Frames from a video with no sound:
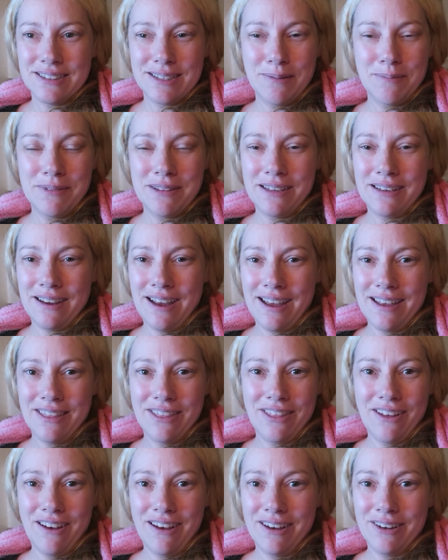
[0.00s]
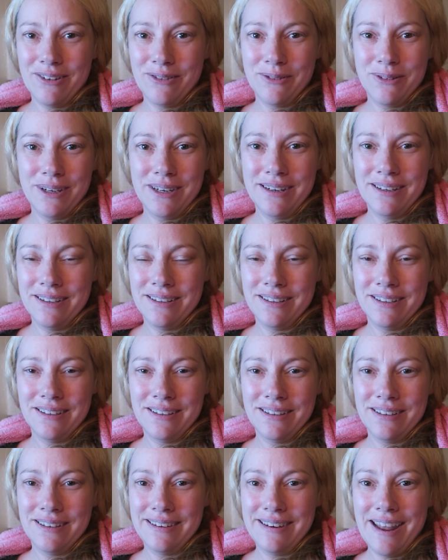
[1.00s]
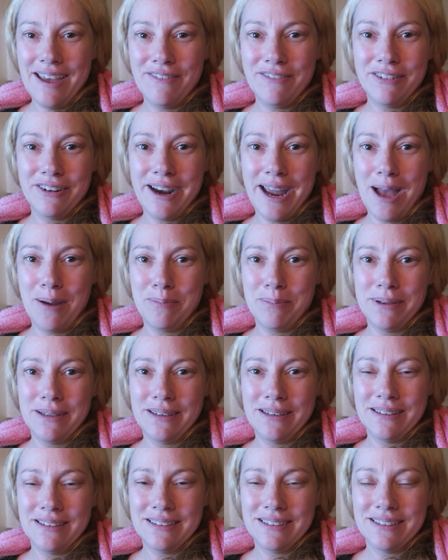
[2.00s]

Something I thought would never happen